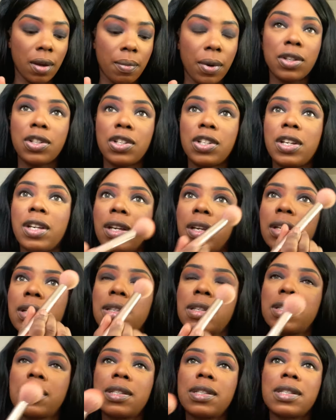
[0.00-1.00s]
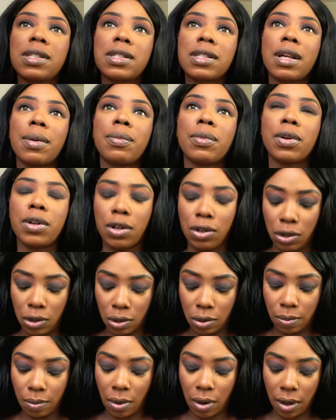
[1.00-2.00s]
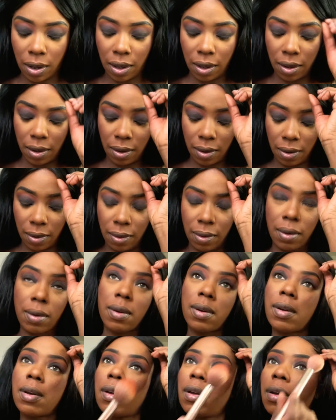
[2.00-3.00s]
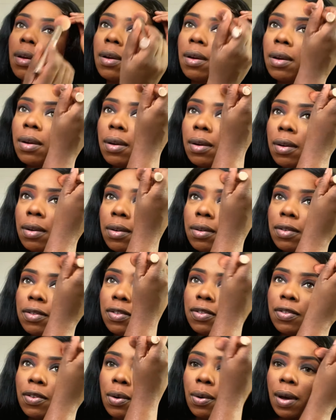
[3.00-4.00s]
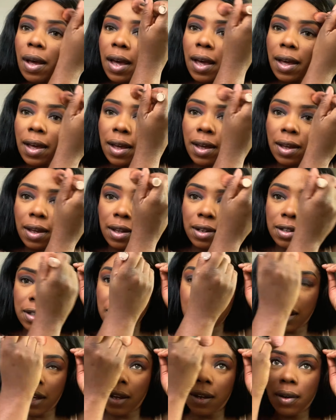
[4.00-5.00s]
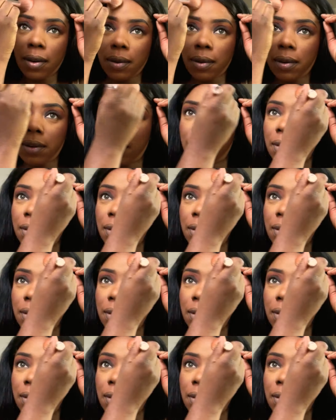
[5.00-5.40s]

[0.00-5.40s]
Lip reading: Cheeks, I'm gonna do my forehead now.